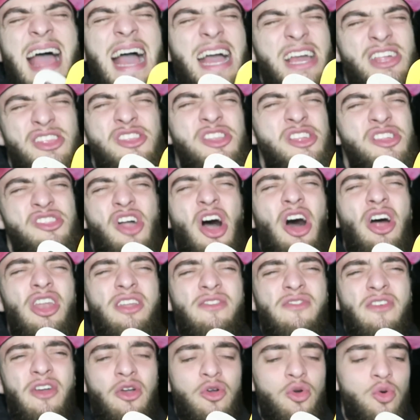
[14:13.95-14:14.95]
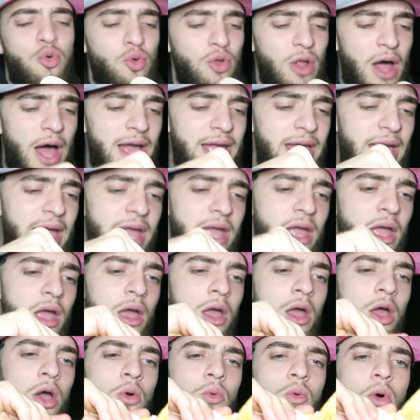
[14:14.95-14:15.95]
actually not even cool. I hate...
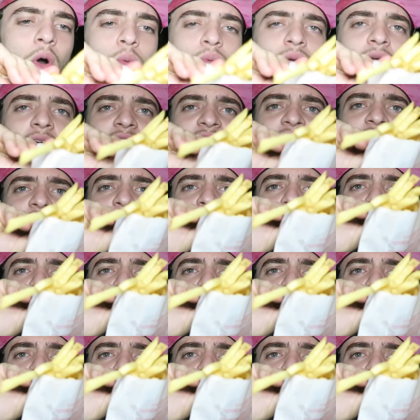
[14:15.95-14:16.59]
Whoa, we got some